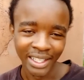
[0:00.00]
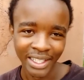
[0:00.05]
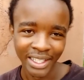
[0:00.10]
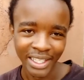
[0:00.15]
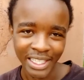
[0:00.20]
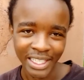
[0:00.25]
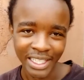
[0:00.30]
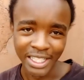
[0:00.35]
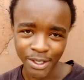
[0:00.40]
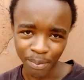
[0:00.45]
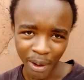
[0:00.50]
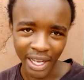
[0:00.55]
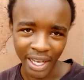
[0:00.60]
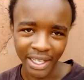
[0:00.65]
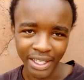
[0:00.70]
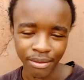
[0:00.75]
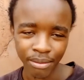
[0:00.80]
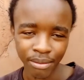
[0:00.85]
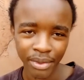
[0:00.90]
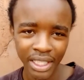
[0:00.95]

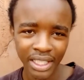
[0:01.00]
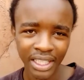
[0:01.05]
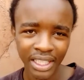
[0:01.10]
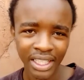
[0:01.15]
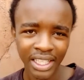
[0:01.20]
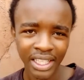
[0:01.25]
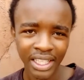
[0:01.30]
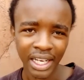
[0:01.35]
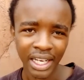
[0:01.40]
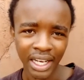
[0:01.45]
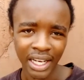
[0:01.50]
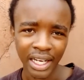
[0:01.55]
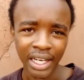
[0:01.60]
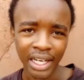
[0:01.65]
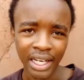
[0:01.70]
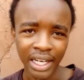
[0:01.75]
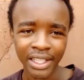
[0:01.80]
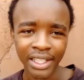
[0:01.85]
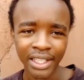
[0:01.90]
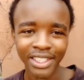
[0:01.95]
inspired me
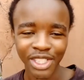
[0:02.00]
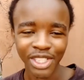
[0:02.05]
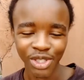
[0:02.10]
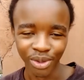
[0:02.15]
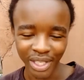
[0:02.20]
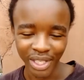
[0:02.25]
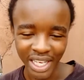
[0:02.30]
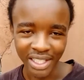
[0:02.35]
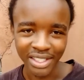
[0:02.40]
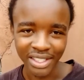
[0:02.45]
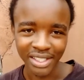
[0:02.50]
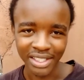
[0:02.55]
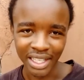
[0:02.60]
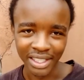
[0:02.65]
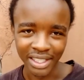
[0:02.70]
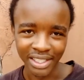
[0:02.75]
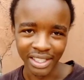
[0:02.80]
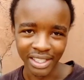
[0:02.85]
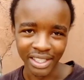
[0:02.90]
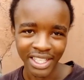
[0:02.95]
to get
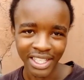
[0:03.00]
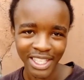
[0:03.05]
started.